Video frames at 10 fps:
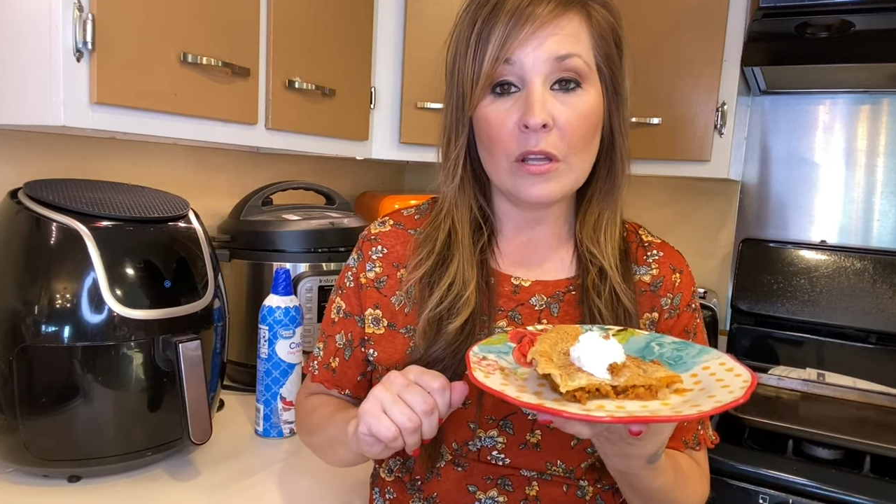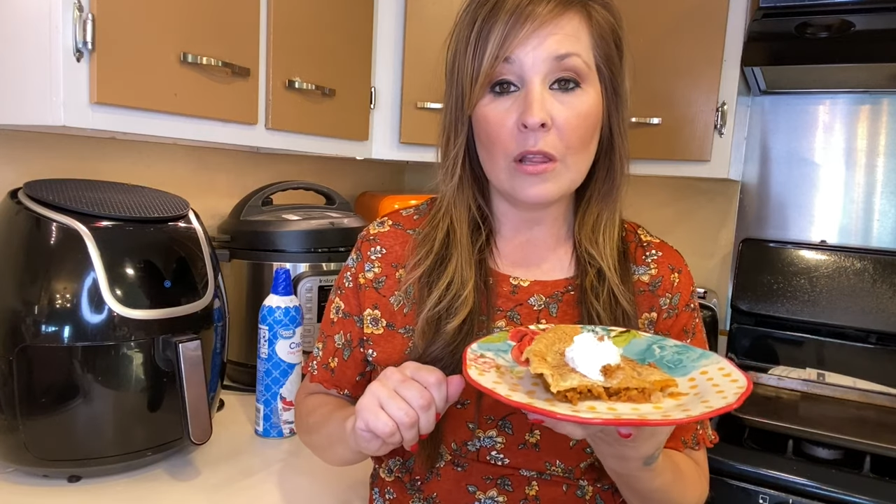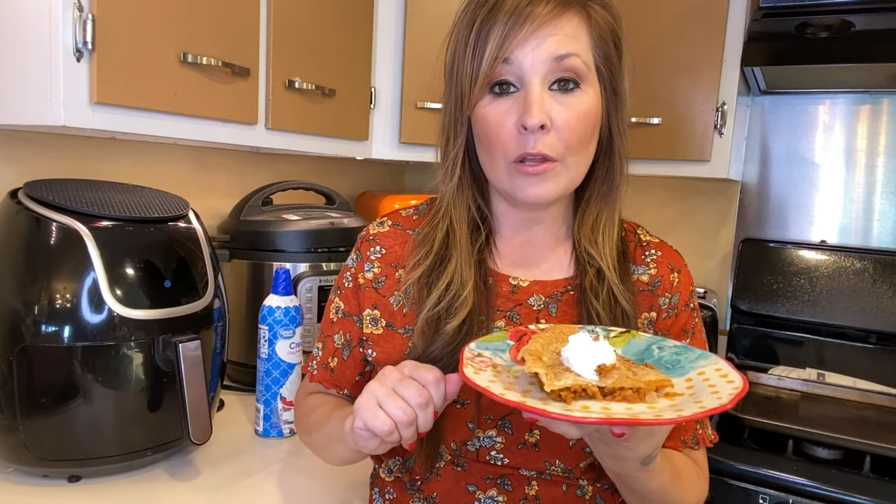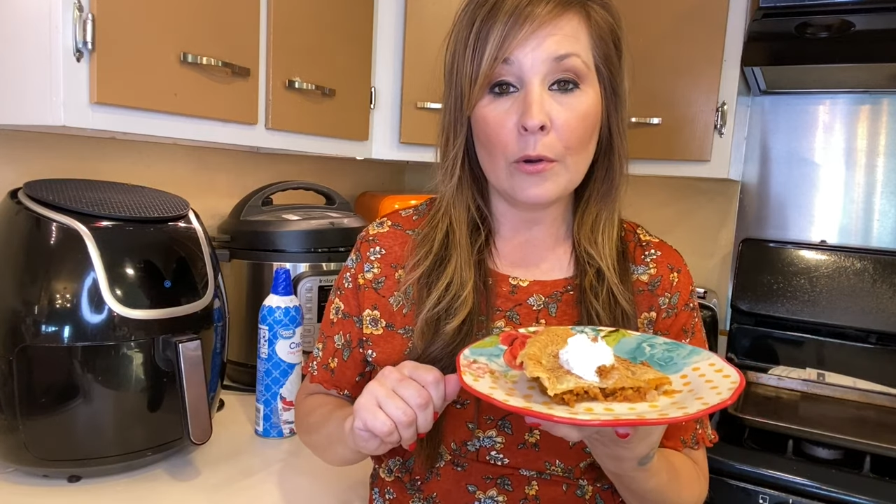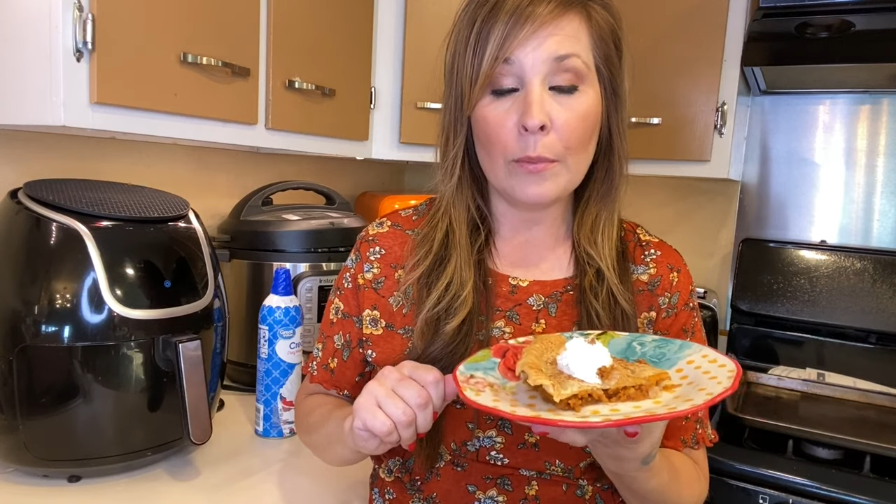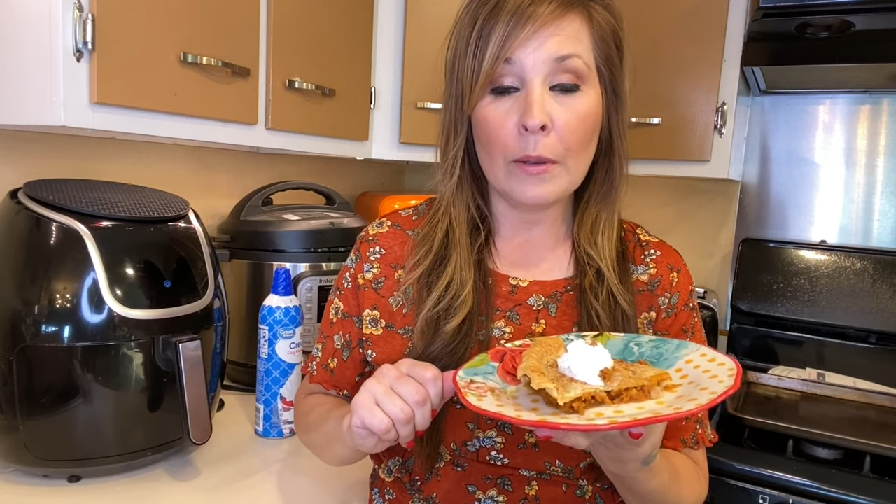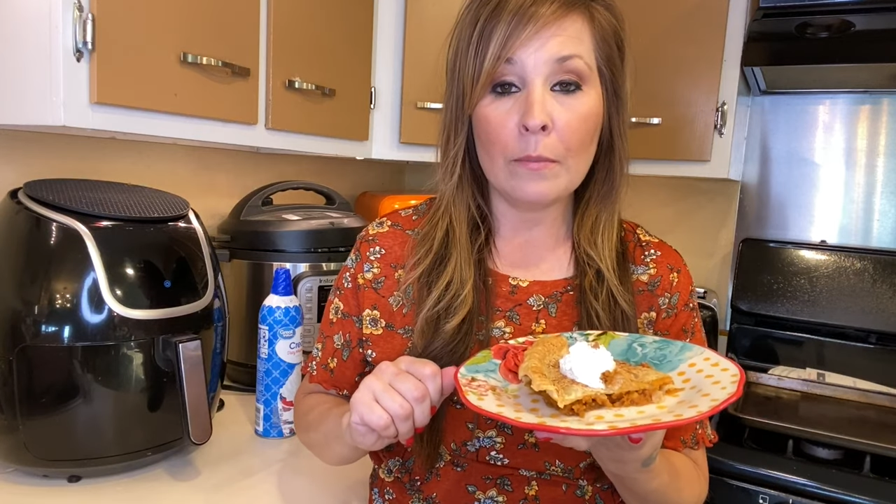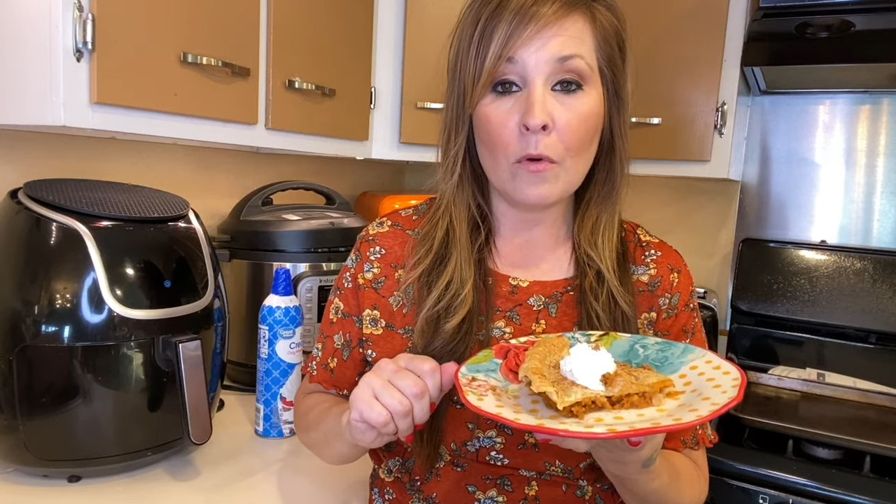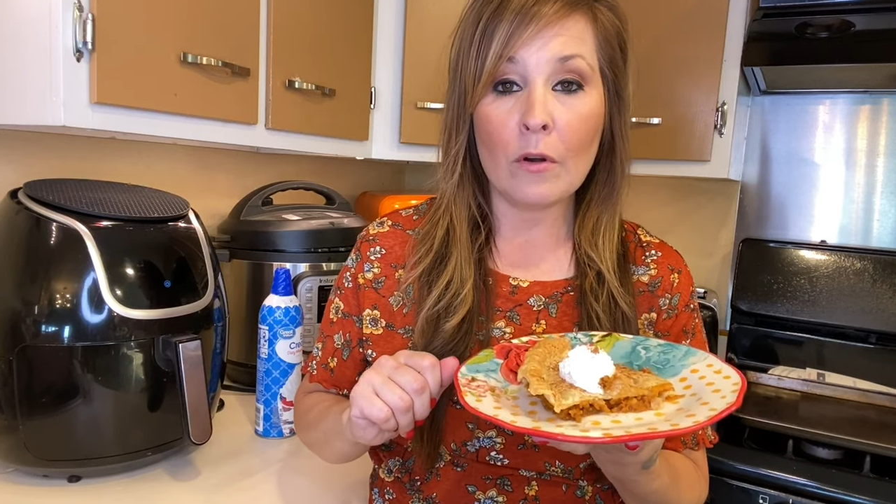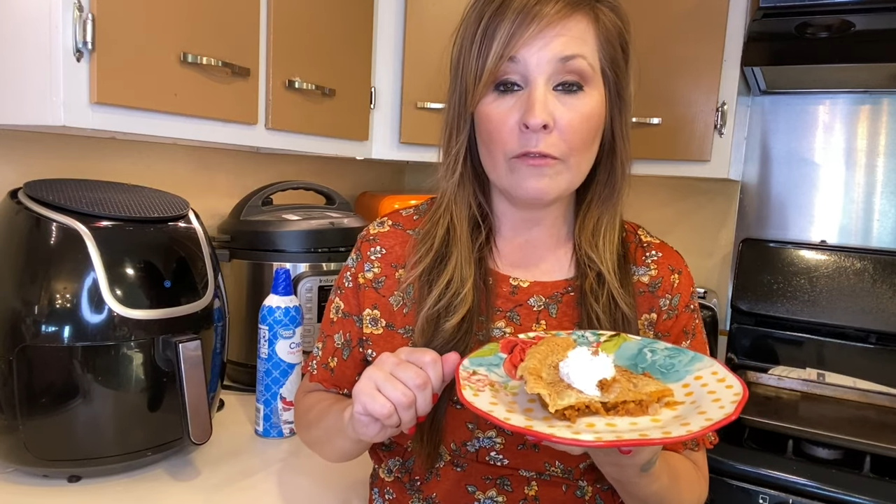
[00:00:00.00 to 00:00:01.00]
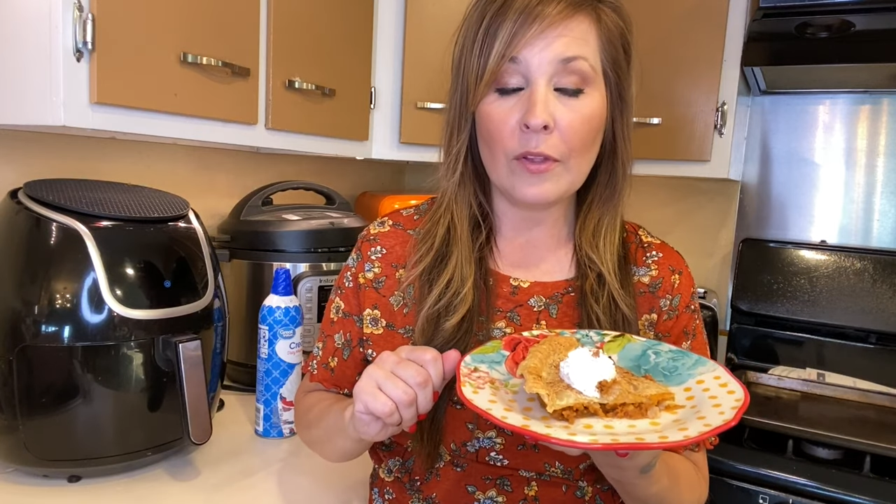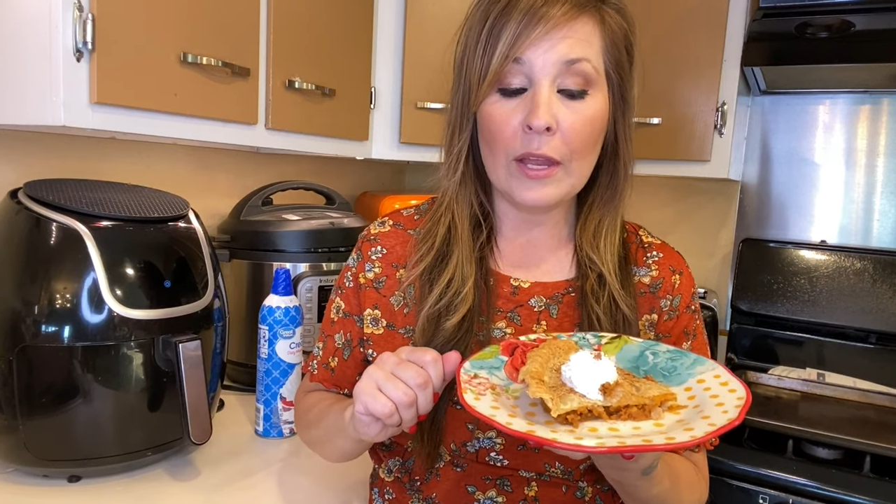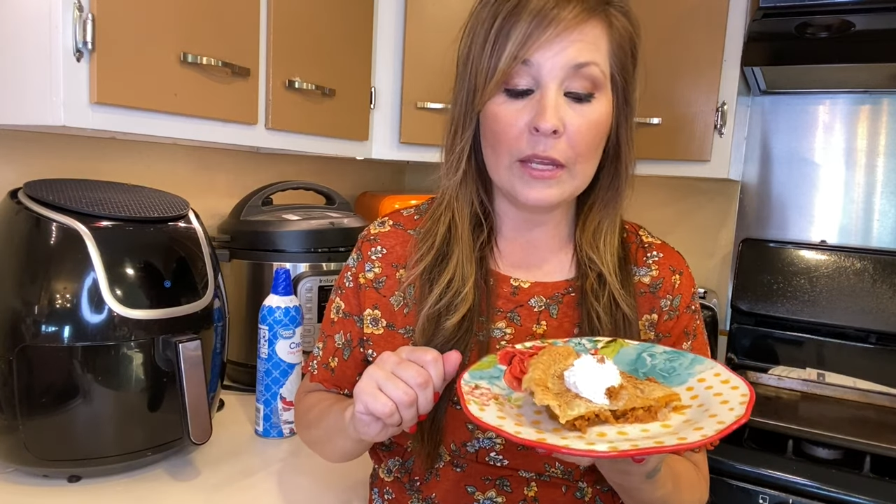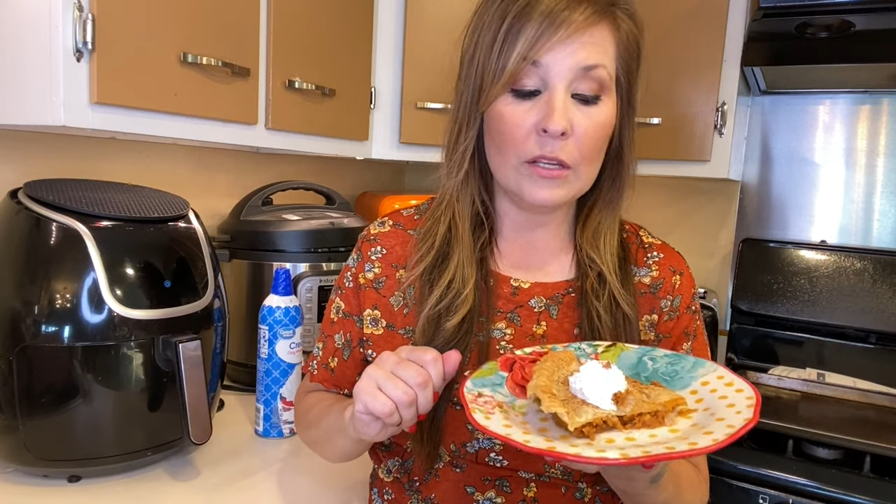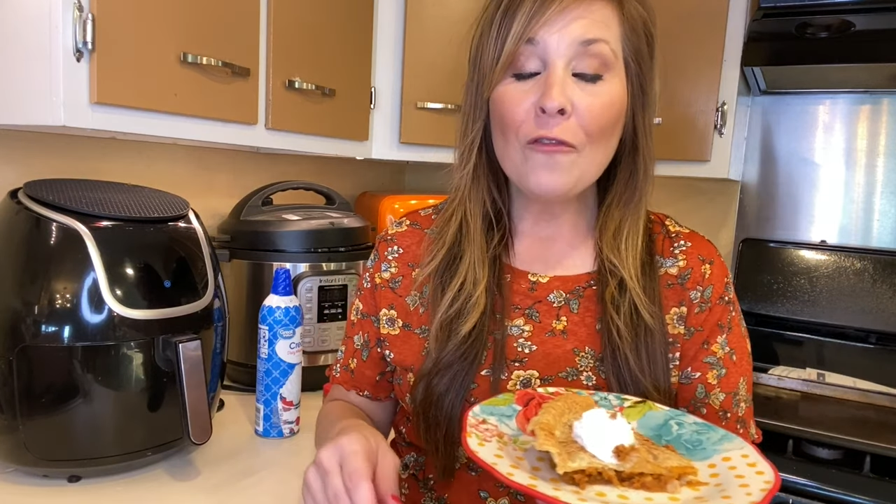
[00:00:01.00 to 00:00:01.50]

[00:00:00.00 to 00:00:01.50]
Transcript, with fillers: a little bit more flaky.